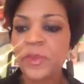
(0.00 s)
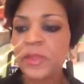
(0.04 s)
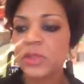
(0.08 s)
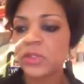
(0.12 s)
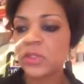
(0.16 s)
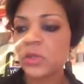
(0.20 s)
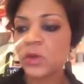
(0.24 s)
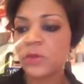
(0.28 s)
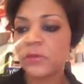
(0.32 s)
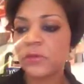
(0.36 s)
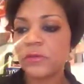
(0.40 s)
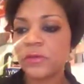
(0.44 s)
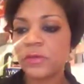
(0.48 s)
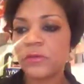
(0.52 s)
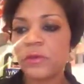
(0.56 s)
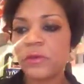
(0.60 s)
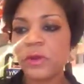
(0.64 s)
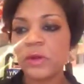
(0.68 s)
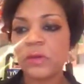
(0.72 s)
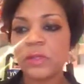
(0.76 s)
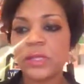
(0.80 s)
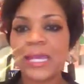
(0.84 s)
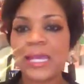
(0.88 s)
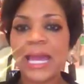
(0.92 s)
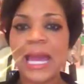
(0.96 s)
So if you've
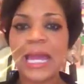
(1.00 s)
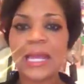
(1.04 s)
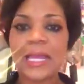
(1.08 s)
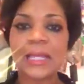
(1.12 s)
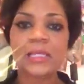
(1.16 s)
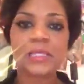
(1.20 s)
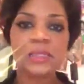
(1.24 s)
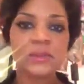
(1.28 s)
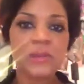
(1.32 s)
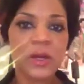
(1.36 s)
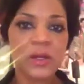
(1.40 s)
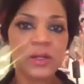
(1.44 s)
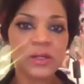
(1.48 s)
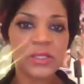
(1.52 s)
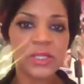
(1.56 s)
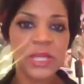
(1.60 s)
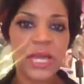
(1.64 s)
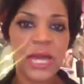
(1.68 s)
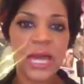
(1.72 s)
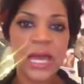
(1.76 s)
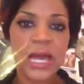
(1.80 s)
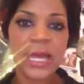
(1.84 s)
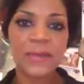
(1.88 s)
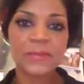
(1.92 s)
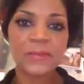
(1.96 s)
only got X amount of
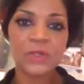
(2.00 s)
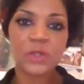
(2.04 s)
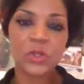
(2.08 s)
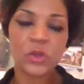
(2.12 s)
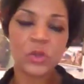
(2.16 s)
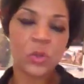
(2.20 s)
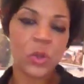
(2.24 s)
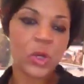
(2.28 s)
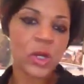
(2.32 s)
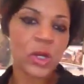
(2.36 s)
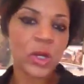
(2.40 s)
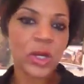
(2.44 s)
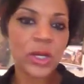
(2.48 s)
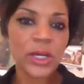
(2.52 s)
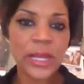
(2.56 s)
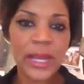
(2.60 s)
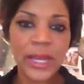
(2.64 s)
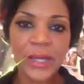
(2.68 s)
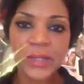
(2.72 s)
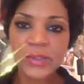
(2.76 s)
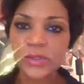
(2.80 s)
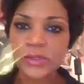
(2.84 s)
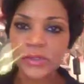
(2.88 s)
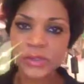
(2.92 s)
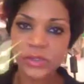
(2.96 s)
time to work on
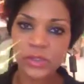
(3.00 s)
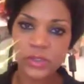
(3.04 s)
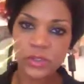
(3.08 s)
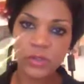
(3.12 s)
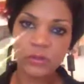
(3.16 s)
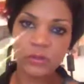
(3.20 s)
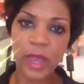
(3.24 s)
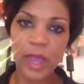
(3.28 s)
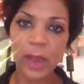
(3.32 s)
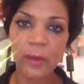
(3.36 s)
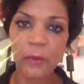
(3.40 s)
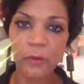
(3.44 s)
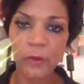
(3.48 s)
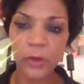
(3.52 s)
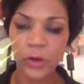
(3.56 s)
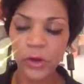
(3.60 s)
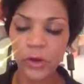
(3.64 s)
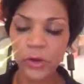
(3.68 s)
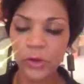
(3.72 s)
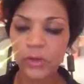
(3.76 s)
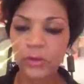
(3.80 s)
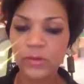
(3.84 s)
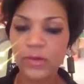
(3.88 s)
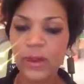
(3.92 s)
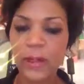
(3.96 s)
extras, you've got
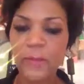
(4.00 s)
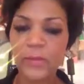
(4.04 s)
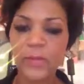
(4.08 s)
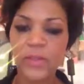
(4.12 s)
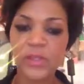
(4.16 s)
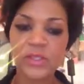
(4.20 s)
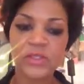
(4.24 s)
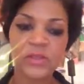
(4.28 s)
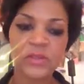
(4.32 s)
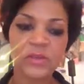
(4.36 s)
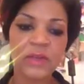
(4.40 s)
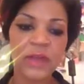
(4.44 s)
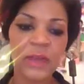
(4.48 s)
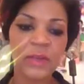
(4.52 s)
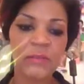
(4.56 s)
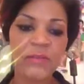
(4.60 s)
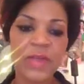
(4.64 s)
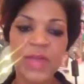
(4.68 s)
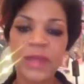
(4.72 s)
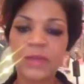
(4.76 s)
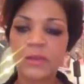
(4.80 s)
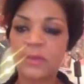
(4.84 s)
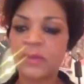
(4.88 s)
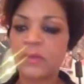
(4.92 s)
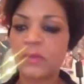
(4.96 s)
work, you've got this, you've got
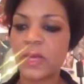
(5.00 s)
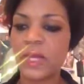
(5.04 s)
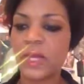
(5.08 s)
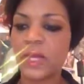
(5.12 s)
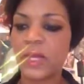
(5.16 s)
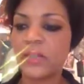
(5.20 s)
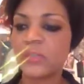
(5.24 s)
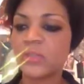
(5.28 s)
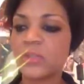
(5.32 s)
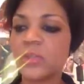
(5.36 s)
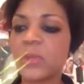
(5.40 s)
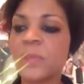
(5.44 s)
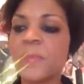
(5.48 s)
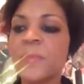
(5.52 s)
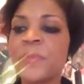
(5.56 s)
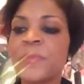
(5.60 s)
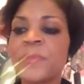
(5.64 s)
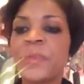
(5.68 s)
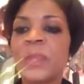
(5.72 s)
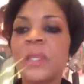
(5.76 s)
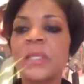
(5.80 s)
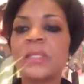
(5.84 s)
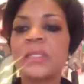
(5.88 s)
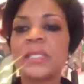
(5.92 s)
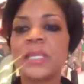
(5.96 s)
that, and you've got an extra
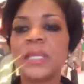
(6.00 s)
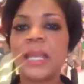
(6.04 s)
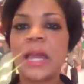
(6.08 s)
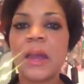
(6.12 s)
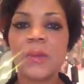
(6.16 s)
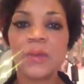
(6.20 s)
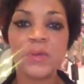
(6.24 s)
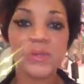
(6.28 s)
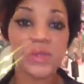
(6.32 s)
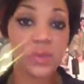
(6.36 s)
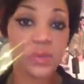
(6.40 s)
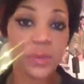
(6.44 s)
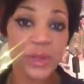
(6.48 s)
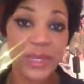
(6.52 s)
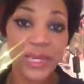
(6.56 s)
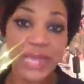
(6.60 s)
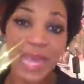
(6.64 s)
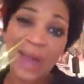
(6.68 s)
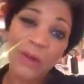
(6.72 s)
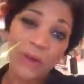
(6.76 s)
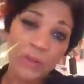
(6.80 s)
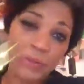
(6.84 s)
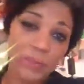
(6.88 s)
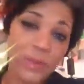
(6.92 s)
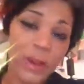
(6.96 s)
10 hours a week,
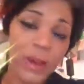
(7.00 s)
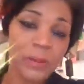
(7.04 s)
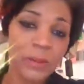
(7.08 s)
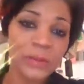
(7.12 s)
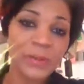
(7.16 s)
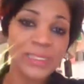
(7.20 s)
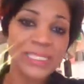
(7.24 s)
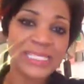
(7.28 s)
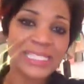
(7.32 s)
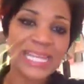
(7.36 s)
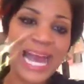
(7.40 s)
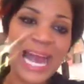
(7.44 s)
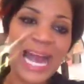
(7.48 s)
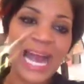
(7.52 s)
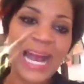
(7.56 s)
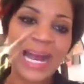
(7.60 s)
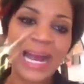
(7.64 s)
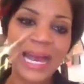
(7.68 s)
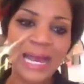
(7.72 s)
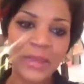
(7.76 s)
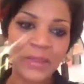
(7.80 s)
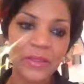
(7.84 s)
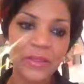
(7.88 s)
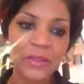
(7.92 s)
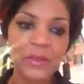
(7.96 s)
I would probably
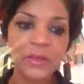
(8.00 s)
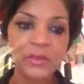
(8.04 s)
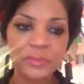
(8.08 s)
tithe